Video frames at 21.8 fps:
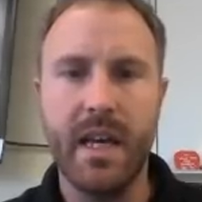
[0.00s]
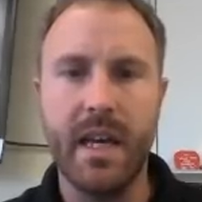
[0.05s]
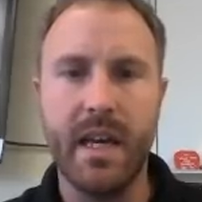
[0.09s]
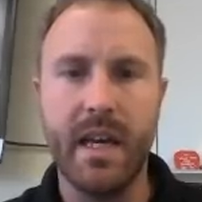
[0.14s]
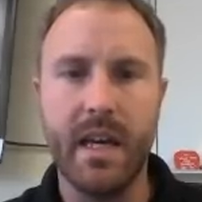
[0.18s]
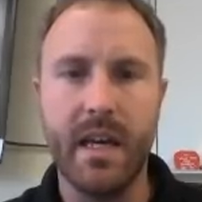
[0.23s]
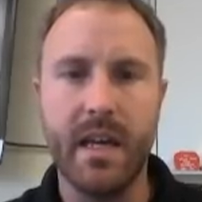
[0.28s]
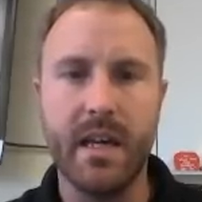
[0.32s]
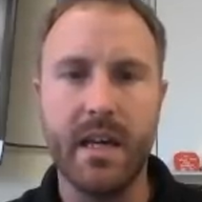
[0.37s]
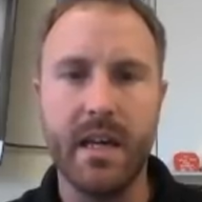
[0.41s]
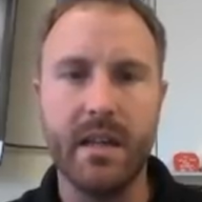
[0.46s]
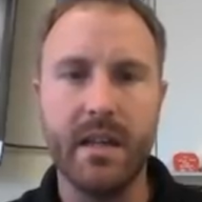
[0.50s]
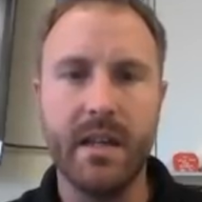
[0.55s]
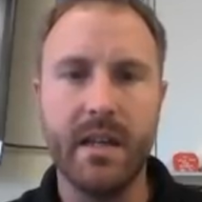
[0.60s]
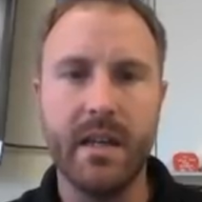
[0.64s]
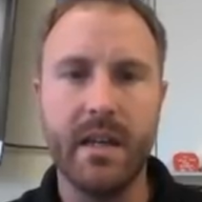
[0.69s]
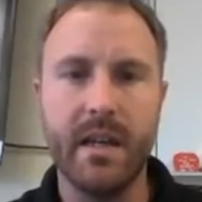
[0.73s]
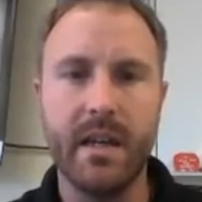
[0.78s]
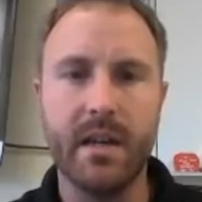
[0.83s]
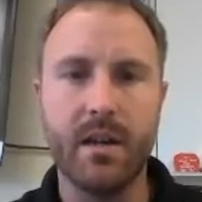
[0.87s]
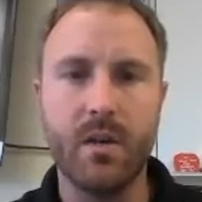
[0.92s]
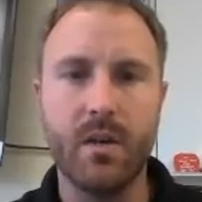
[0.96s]
and
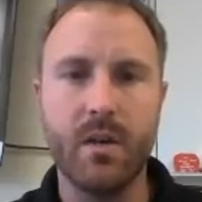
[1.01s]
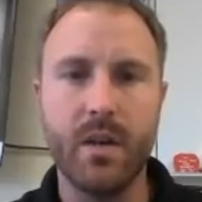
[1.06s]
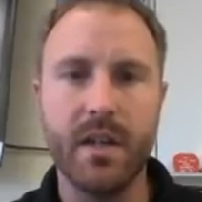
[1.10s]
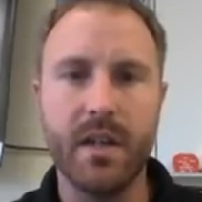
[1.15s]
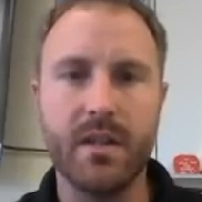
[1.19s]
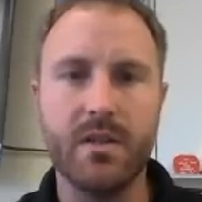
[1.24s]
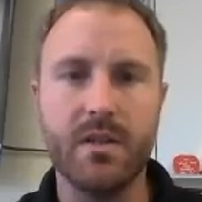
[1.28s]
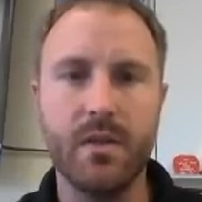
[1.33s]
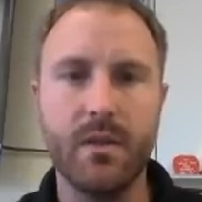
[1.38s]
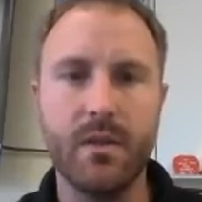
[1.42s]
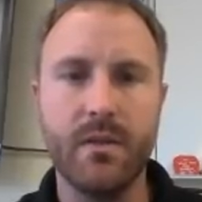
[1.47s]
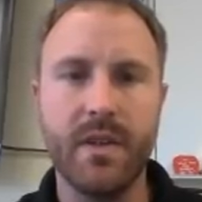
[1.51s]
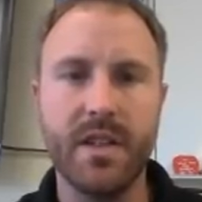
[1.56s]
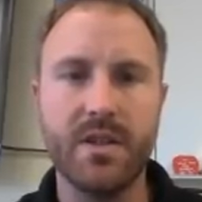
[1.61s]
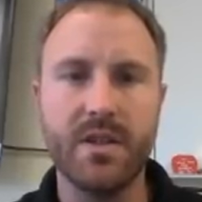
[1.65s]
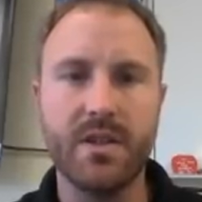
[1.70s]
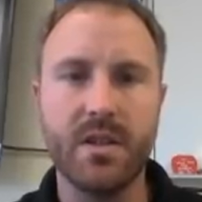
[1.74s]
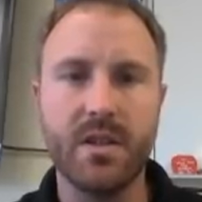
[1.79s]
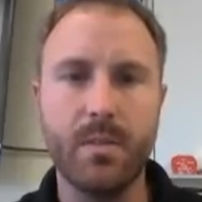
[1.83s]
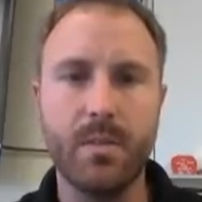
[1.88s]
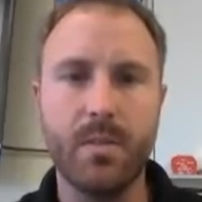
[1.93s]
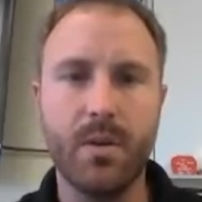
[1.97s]
they are going to
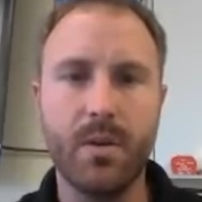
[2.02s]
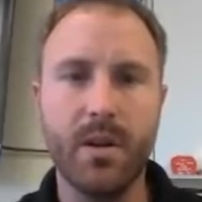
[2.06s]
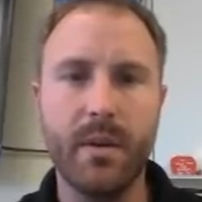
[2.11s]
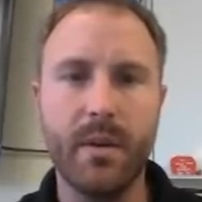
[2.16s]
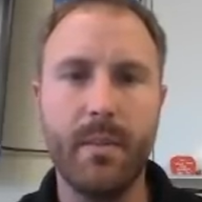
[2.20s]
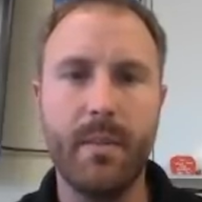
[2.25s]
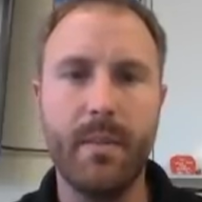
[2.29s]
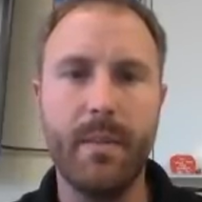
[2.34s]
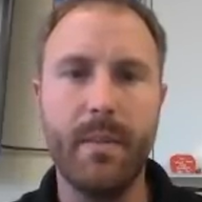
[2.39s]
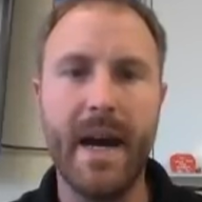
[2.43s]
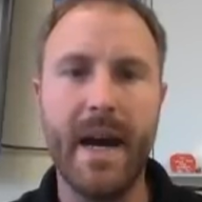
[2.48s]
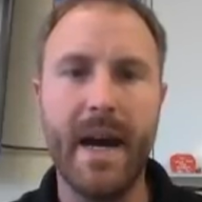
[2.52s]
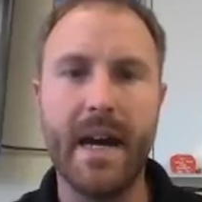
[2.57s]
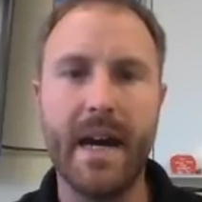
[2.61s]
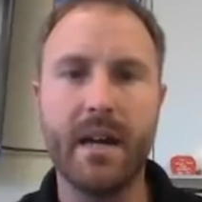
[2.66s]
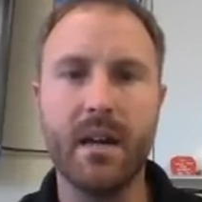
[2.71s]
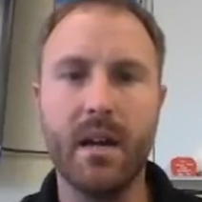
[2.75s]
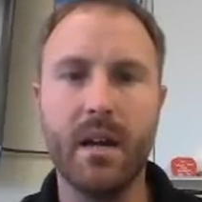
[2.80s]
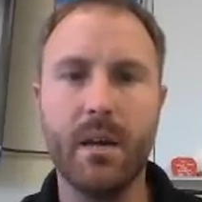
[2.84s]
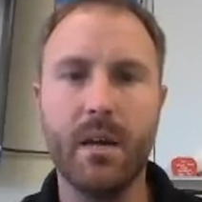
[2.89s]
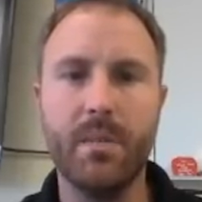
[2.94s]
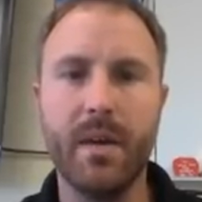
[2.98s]
eventually put it
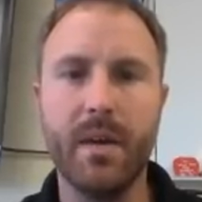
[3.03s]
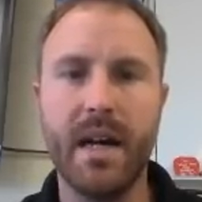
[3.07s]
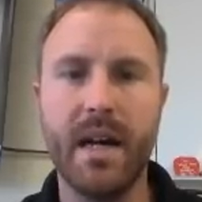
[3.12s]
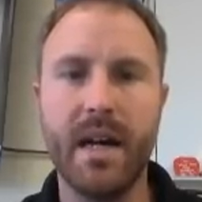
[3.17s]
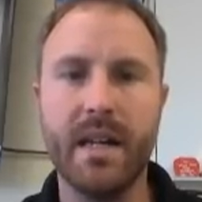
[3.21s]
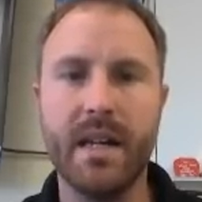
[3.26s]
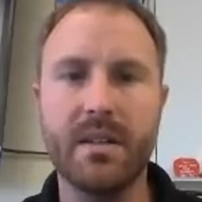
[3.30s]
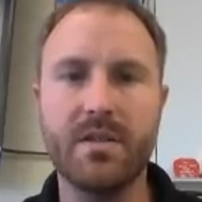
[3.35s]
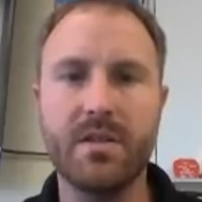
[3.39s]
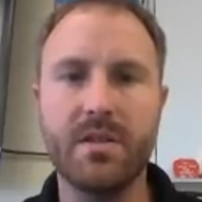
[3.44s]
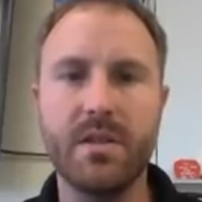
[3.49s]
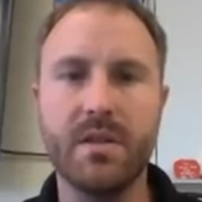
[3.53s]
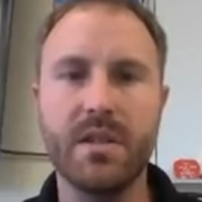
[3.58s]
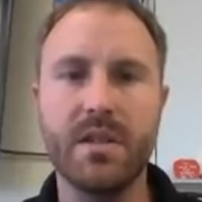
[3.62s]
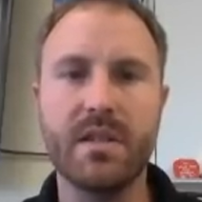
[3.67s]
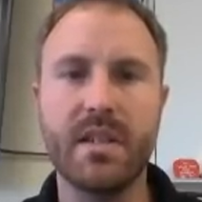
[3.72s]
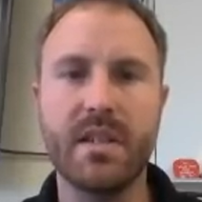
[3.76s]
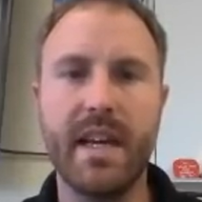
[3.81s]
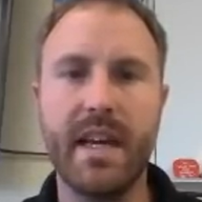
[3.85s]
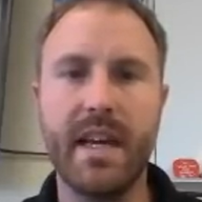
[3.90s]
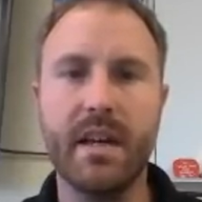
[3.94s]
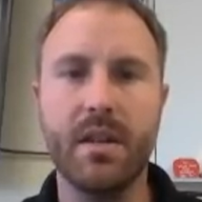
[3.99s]
back up onto the
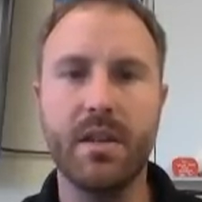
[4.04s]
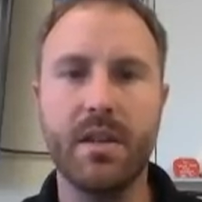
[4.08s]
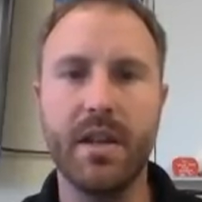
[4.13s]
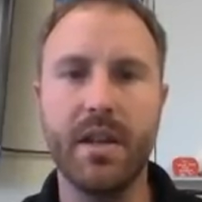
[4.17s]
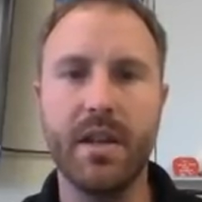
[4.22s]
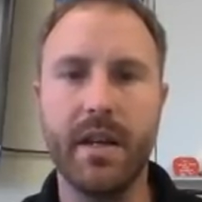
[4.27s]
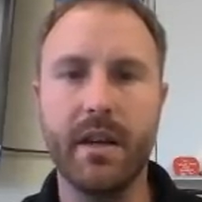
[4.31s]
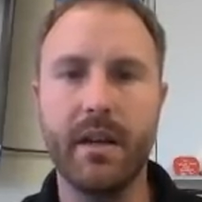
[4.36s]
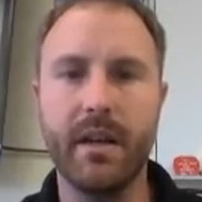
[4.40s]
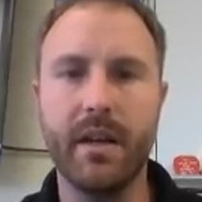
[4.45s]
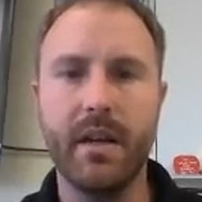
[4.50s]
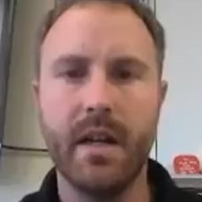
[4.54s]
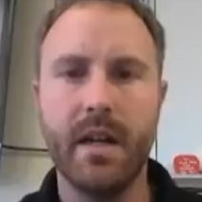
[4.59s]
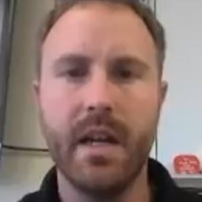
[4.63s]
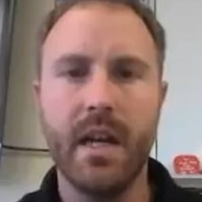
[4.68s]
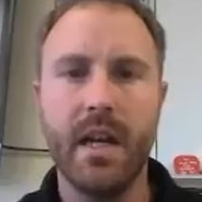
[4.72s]
scale there